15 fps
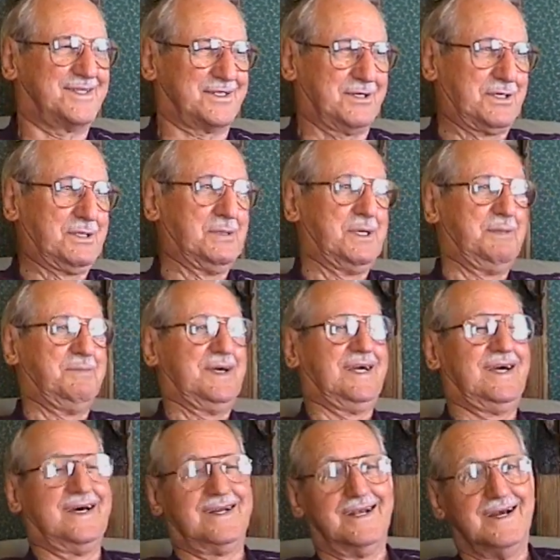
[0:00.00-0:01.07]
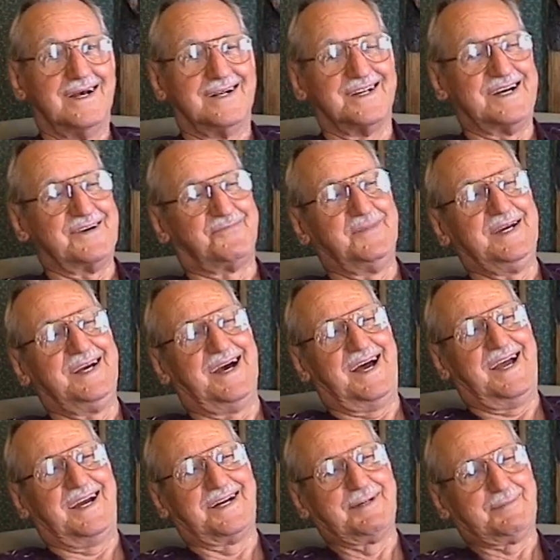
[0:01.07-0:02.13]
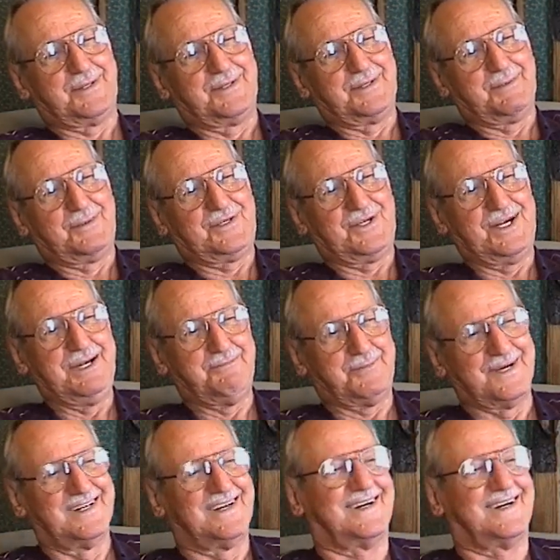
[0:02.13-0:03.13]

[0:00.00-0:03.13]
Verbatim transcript: so there would not be it. Left me hanging up on the Jeep.